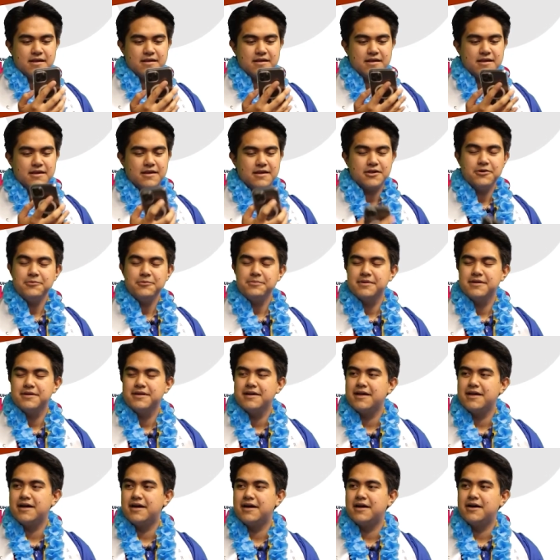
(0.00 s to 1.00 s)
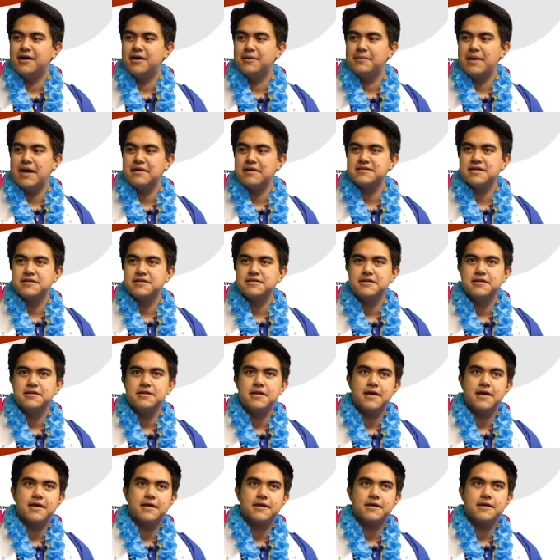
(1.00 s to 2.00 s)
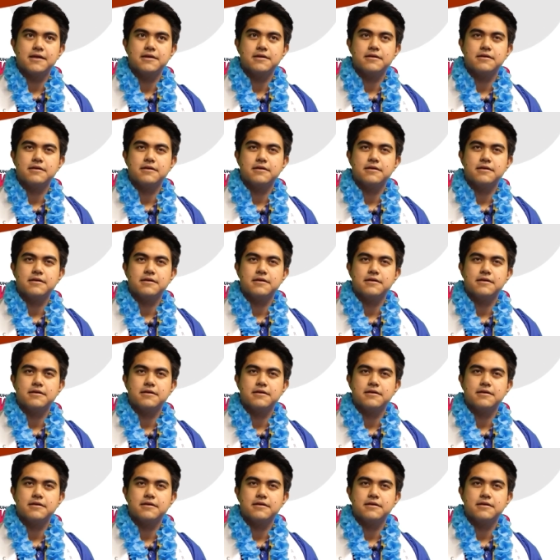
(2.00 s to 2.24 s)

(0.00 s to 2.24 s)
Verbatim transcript: Uh, nope. Um, I was actually like